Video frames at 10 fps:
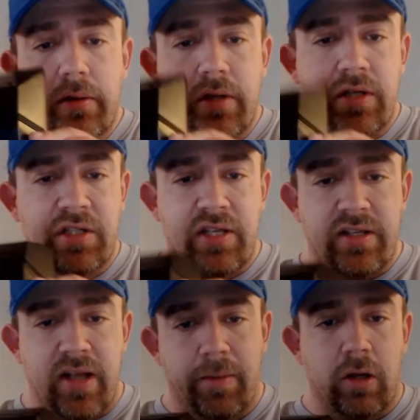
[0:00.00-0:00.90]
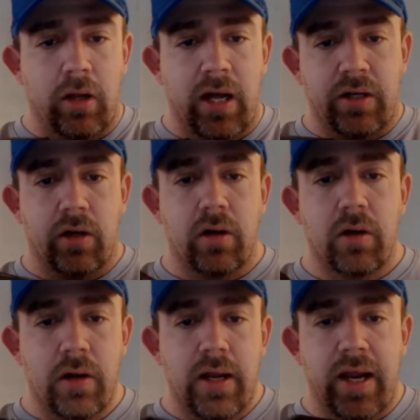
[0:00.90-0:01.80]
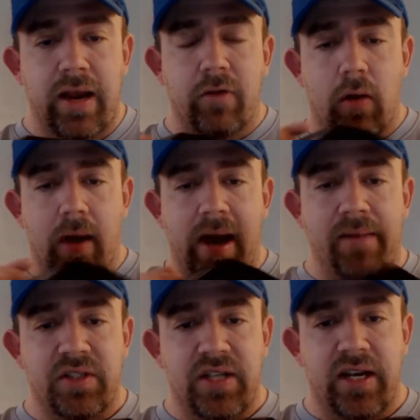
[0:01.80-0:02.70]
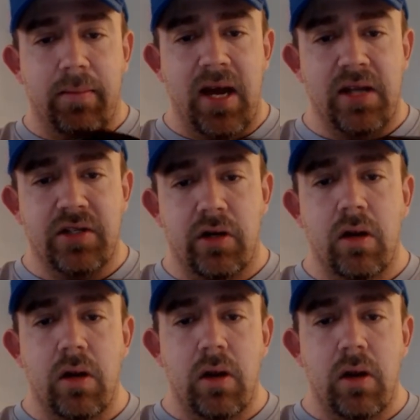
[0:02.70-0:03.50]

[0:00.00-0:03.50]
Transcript: because he says I'm the collector, even though I have a Sega Master.